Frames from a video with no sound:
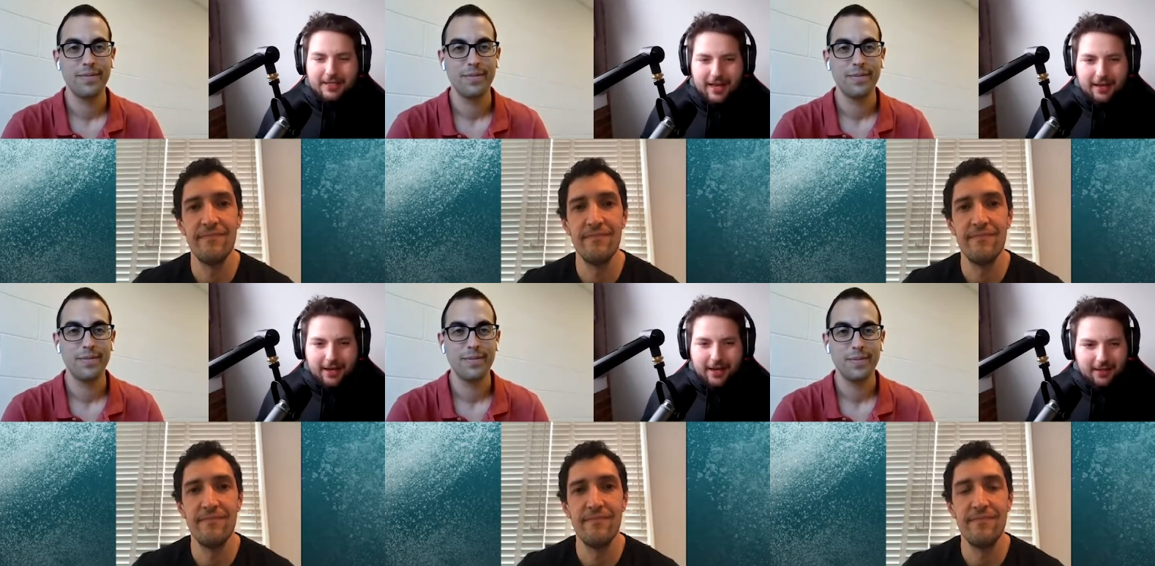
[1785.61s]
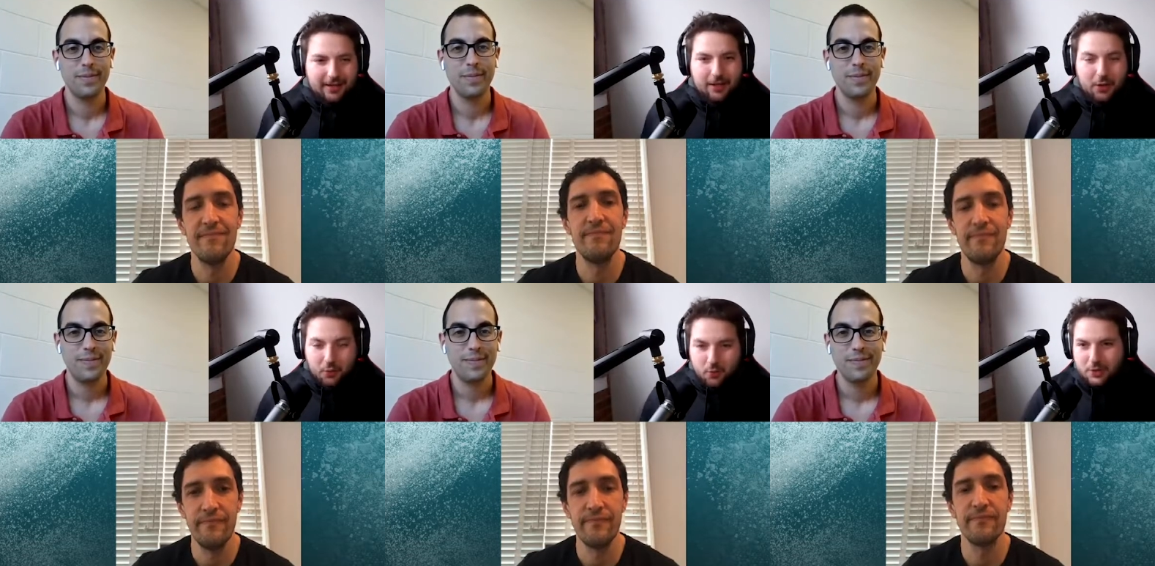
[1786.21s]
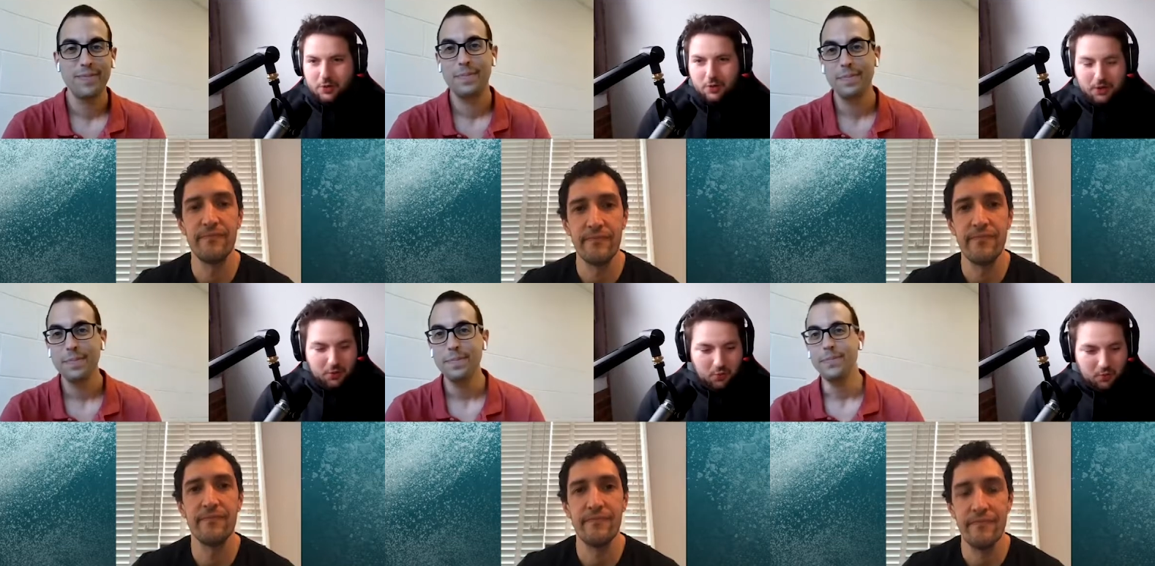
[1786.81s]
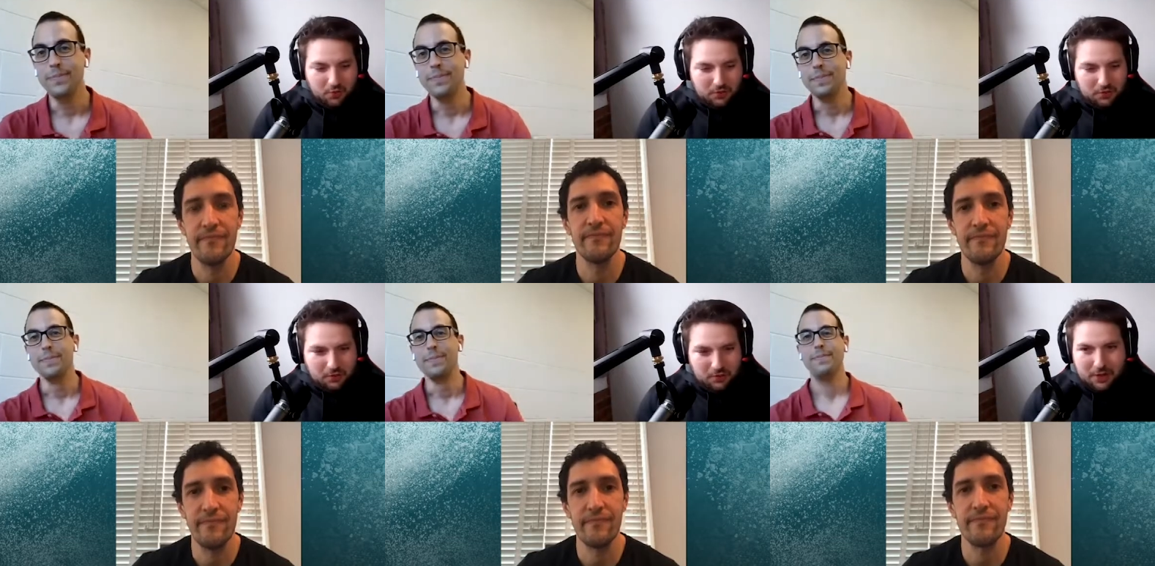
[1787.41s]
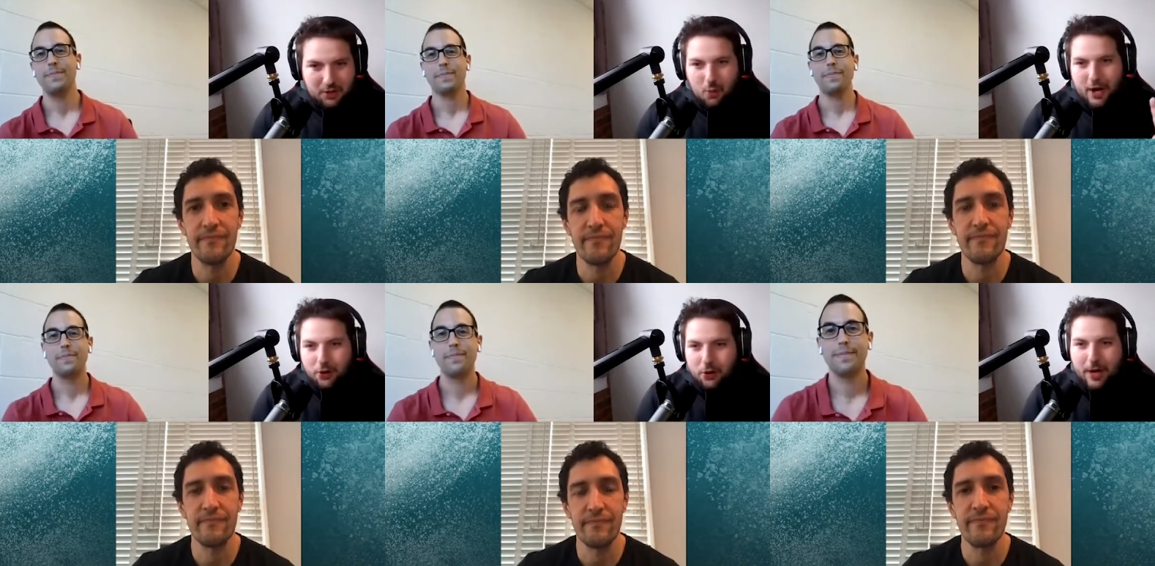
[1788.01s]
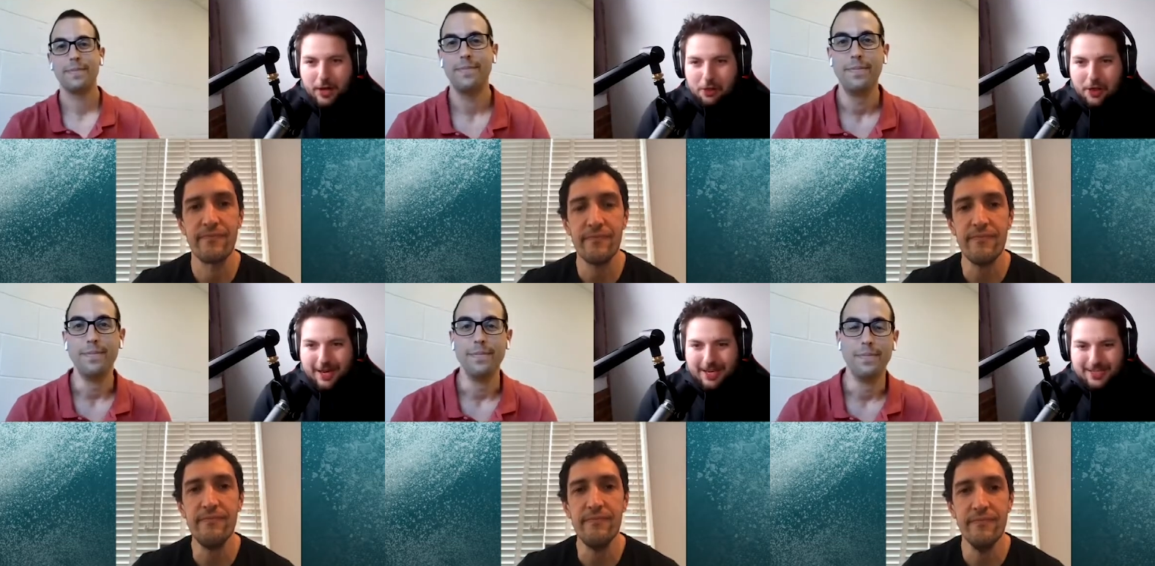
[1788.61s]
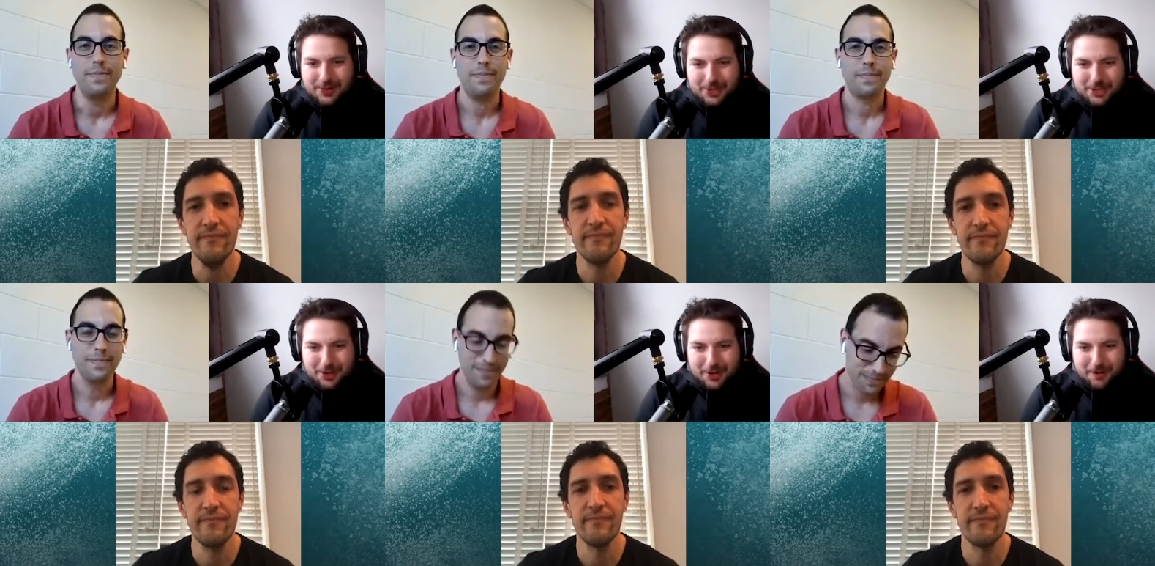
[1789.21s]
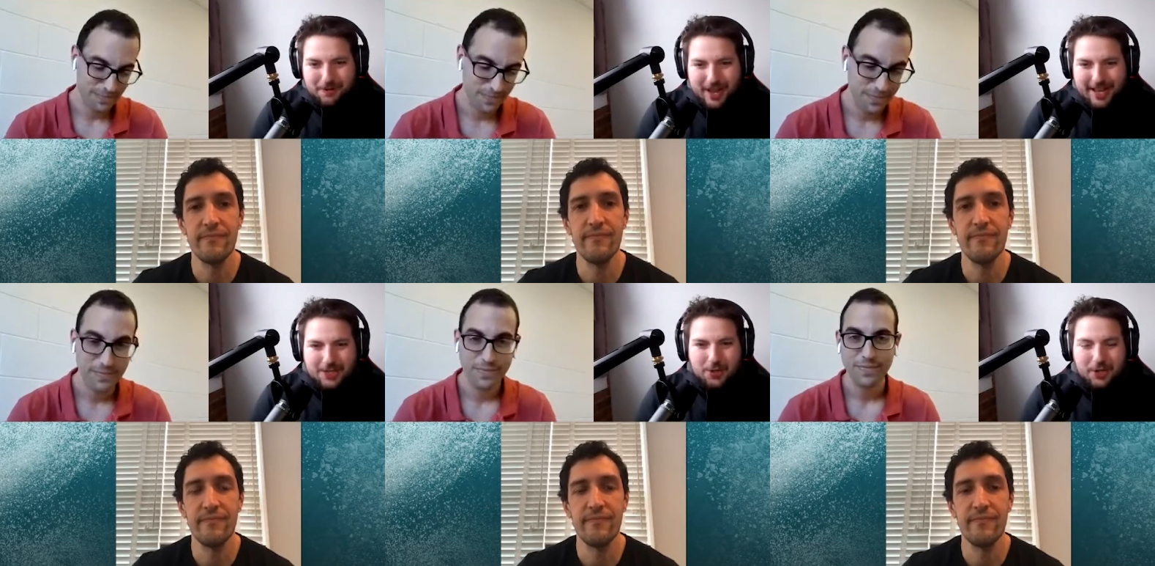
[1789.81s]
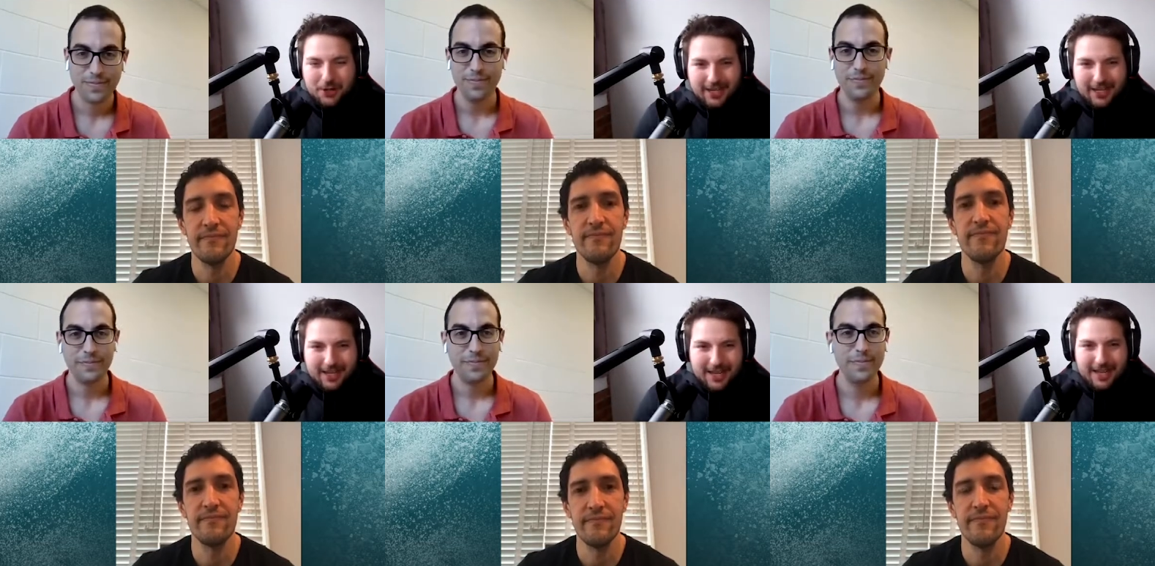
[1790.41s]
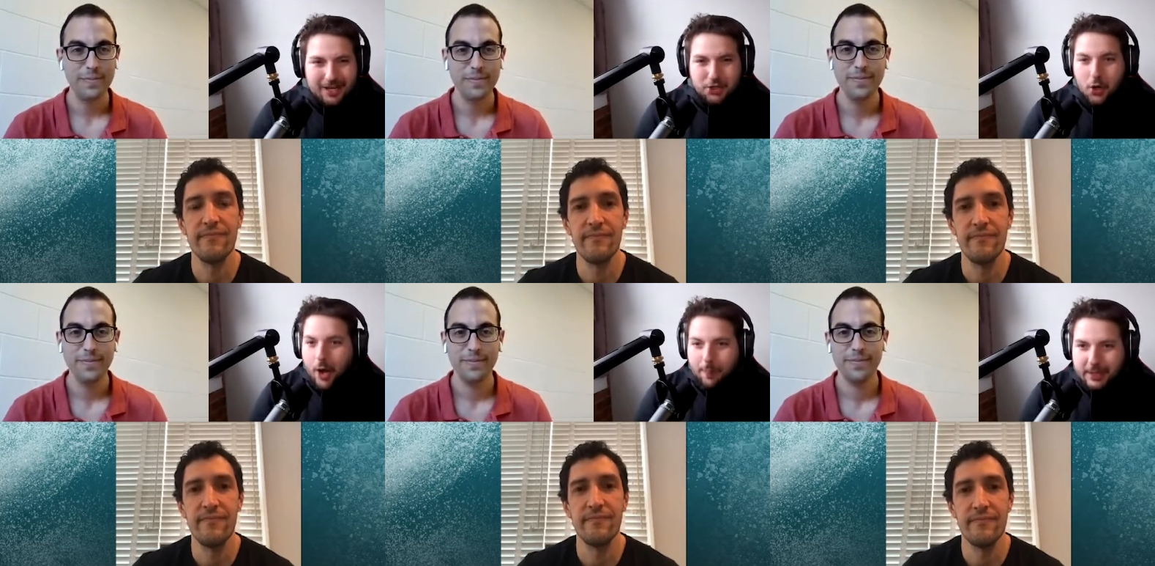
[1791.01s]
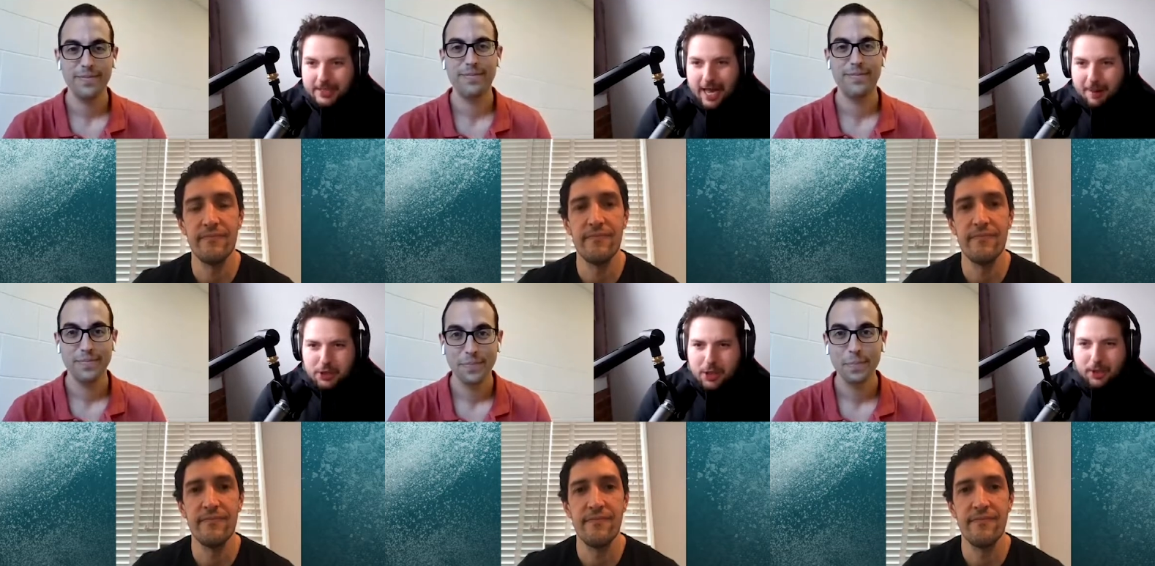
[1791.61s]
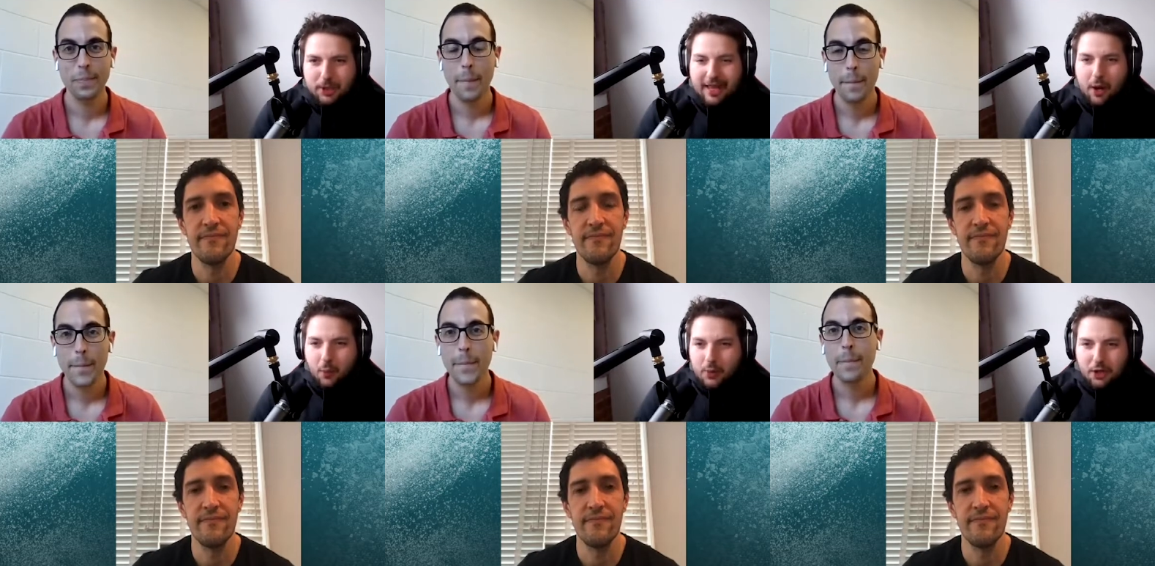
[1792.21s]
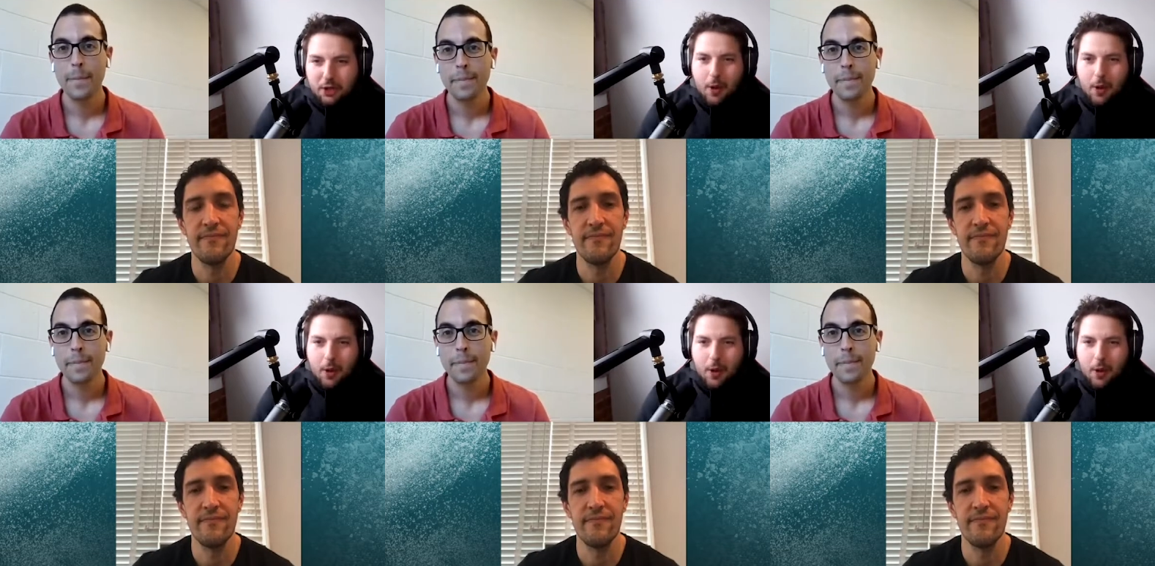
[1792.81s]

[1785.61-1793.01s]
Speaker 1: It's kind of like, you know, what, you know, you didn't wear the right thing to a certain event, or you didn't show up on time or something like that. Was there a